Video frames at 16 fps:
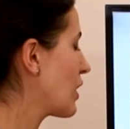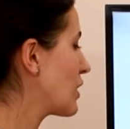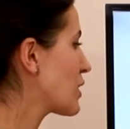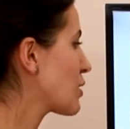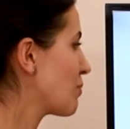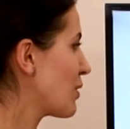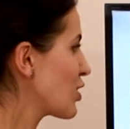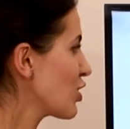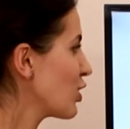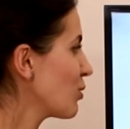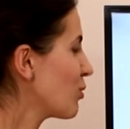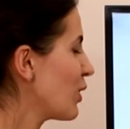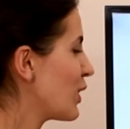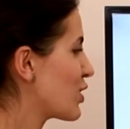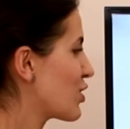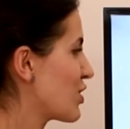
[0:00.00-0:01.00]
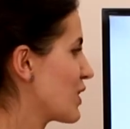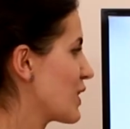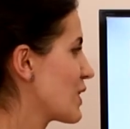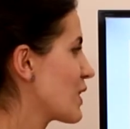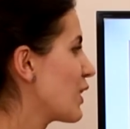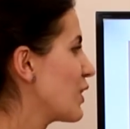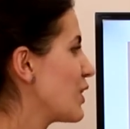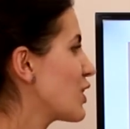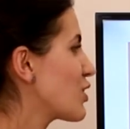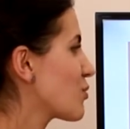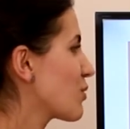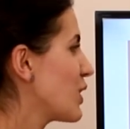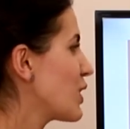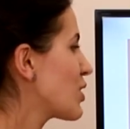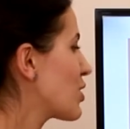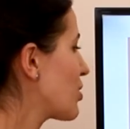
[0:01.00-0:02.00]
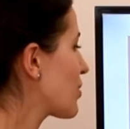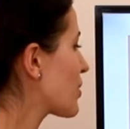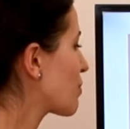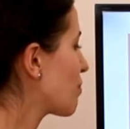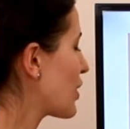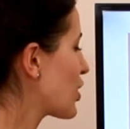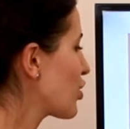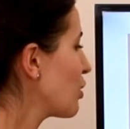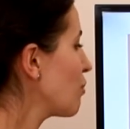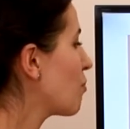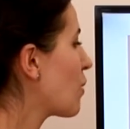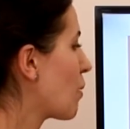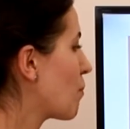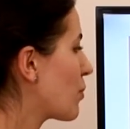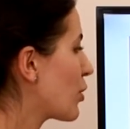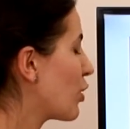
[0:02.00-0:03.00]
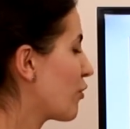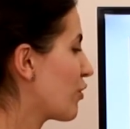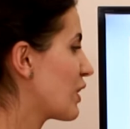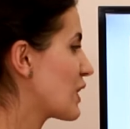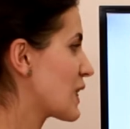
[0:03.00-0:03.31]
Special questions are addressed to a special member of the